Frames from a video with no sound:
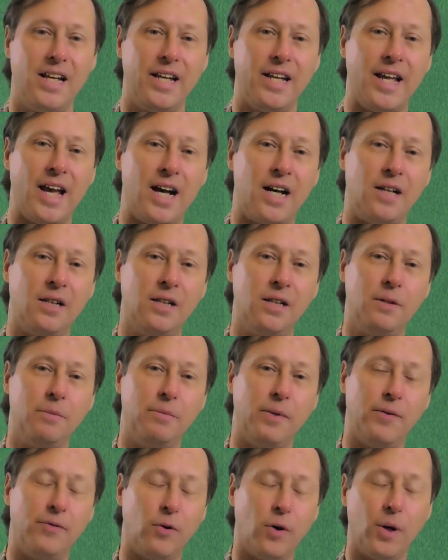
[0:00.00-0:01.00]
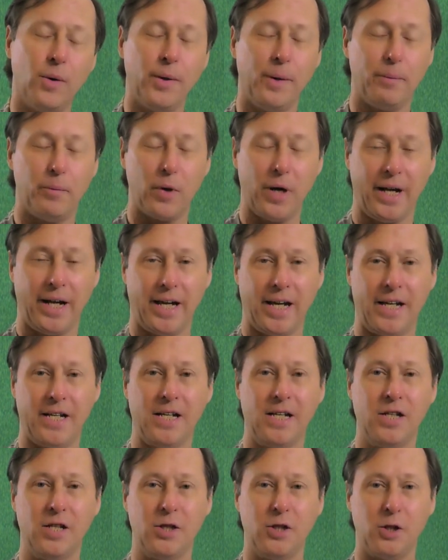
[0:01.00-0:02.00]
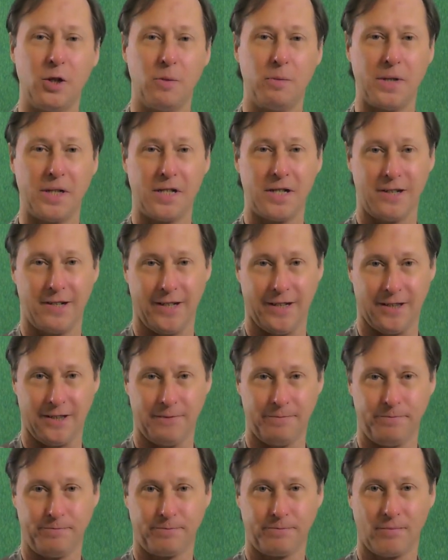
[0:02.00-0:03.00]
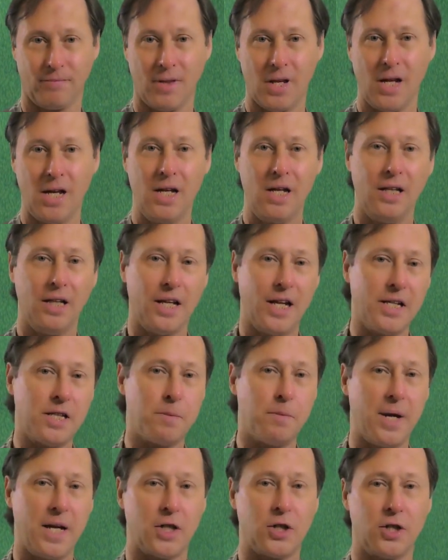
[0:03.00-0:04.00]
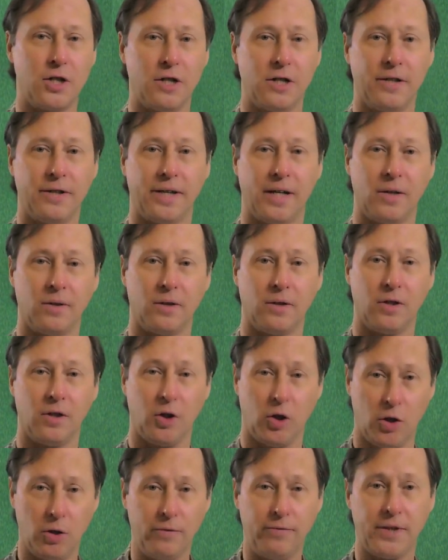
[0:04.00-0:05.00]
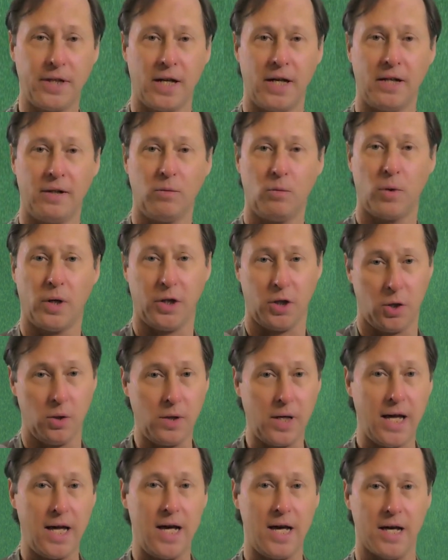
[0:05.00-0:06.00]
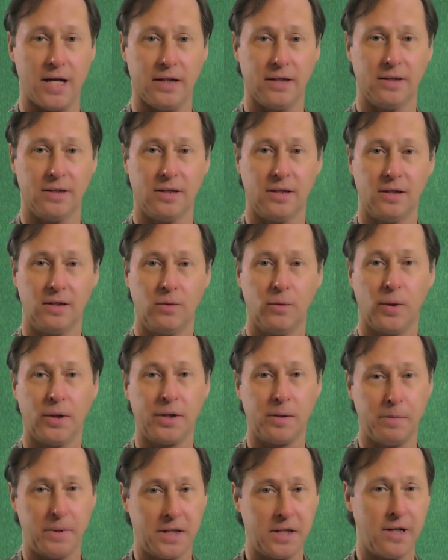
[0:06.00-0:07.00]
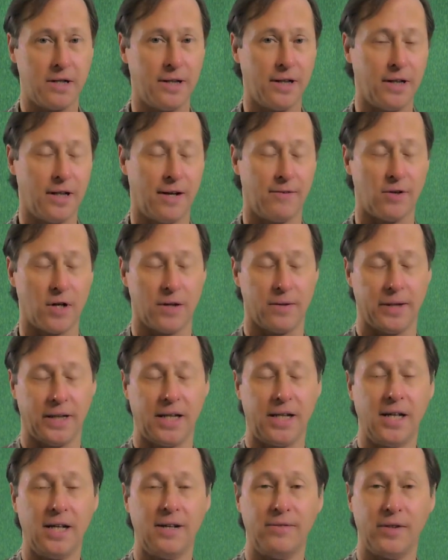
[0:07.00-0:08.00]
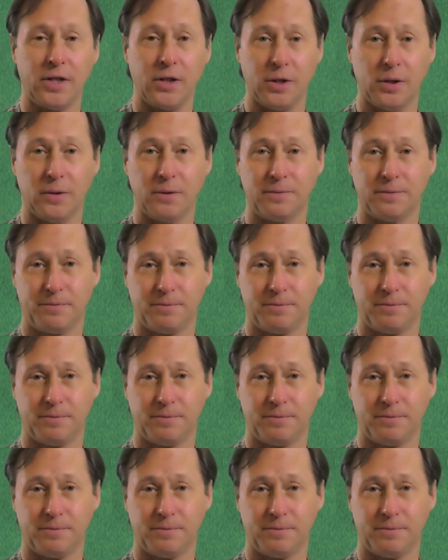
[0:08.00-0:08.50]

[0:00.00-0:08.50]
Now, before we bring in new material, let's make sure that you've done what you can with the material I've already given you.